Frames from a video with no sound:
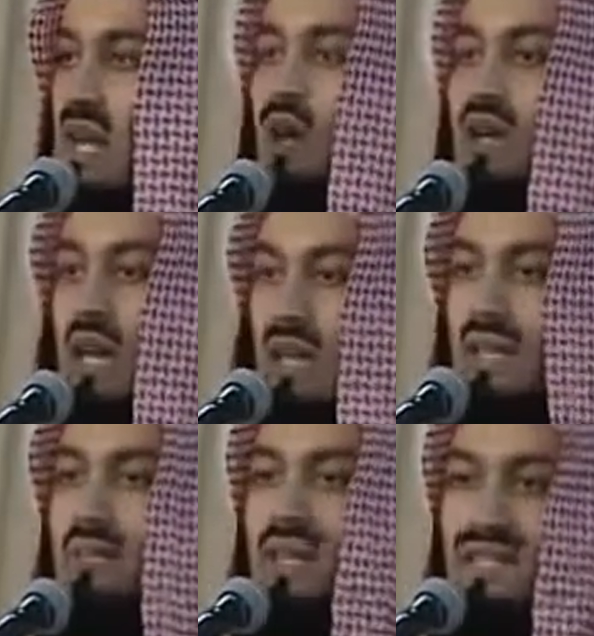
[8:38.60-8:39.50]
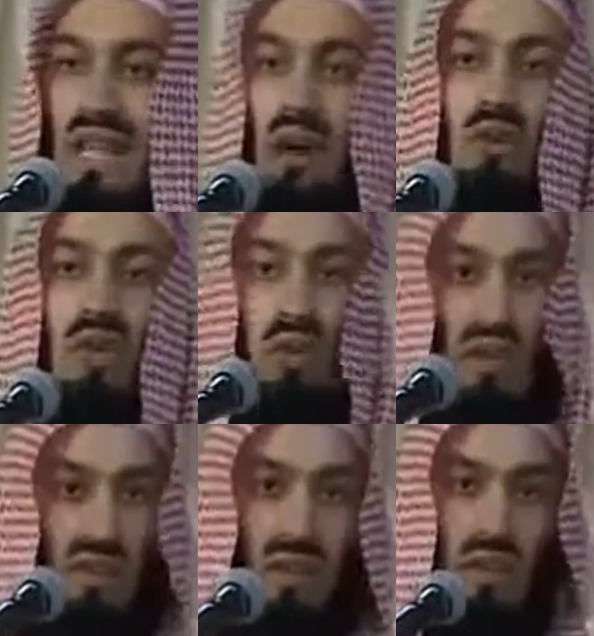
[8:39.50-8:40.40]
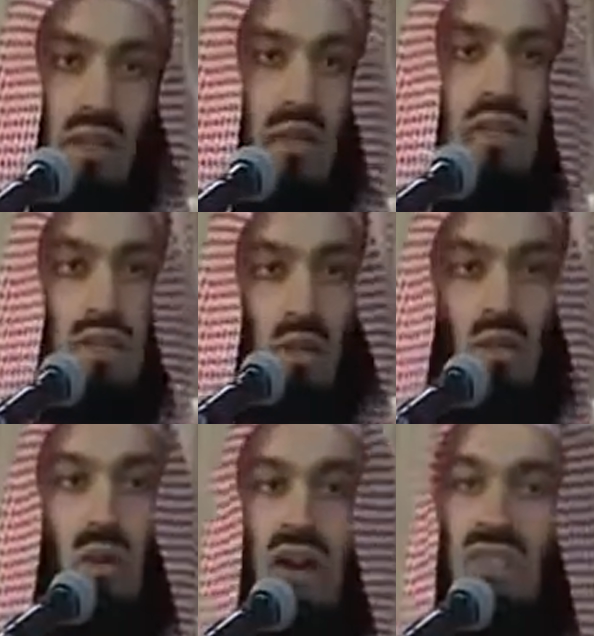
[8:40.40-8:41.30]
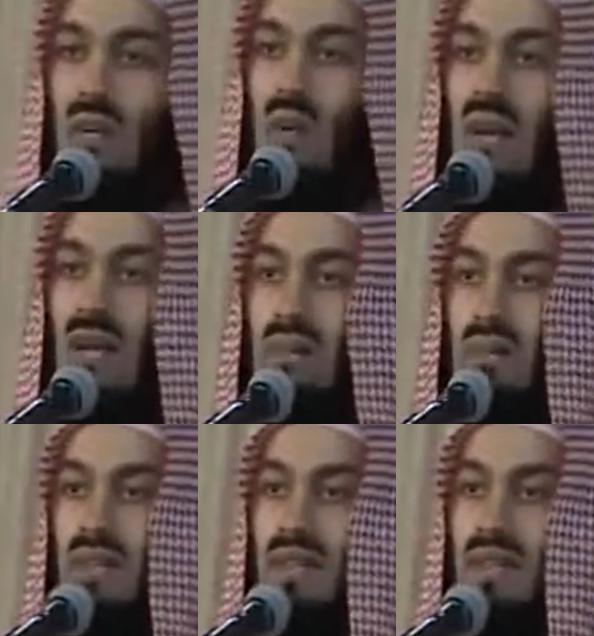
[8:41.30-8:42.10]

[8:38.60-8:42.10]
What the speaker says: say, okay, that means now you can wait further. We'll deal with you after a while.